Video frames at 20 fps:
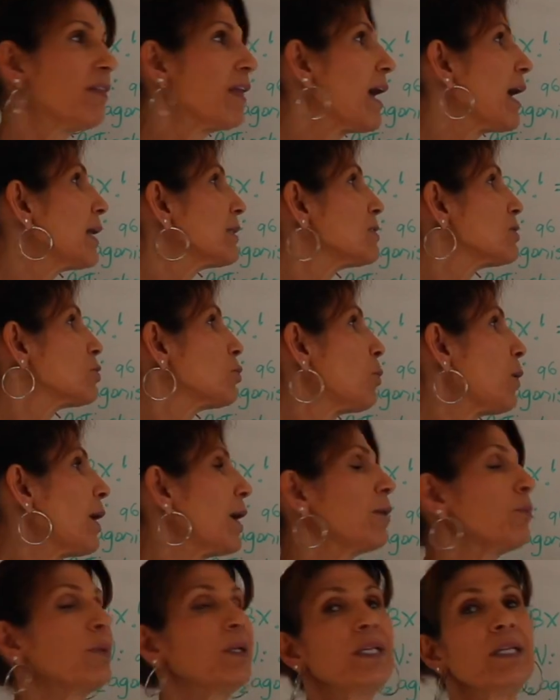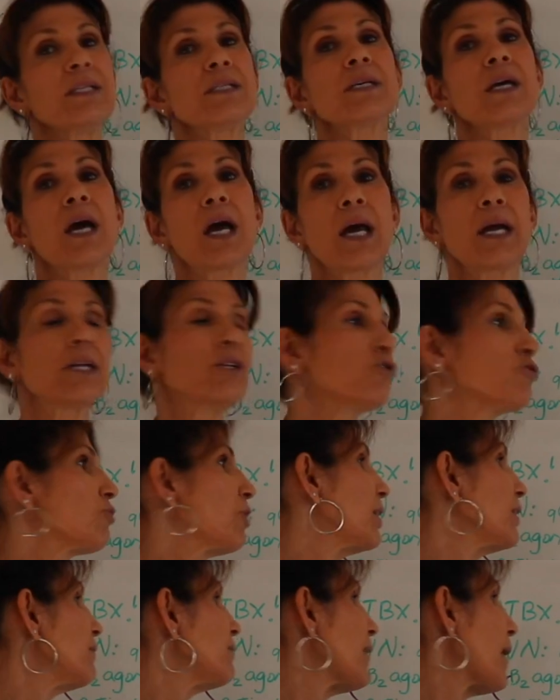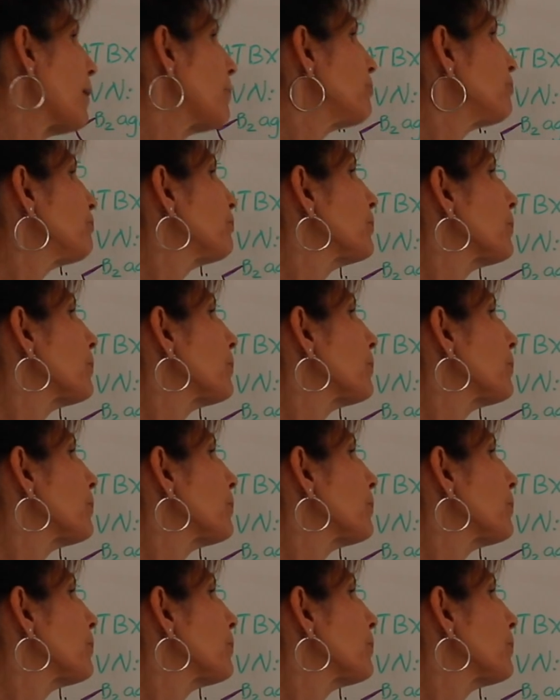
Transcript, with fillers: That's why we need to hydrate them.